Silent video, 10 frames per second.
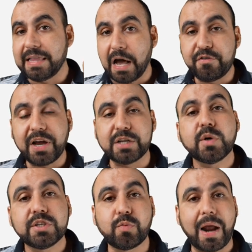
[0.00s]
Now, if you guys
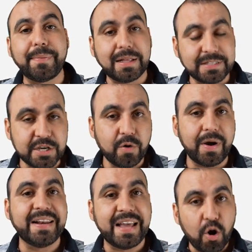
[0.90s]
want to grab that deal
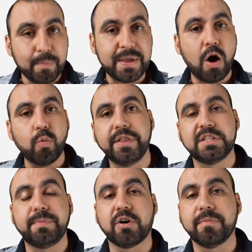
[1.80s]
and help me out with a
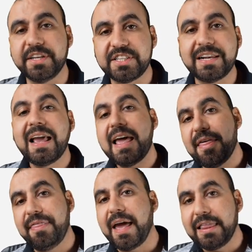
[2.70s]
small commission,
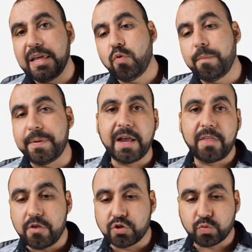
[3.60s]
that link will be
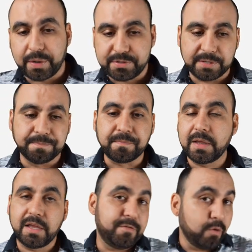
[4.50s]
in the description.
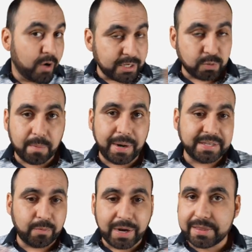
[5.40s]
If you guys want to buy
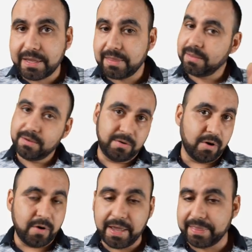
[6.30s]
directly,
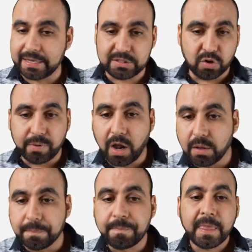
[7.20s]
go ahead, that's no
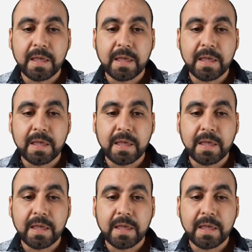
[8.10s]
problem.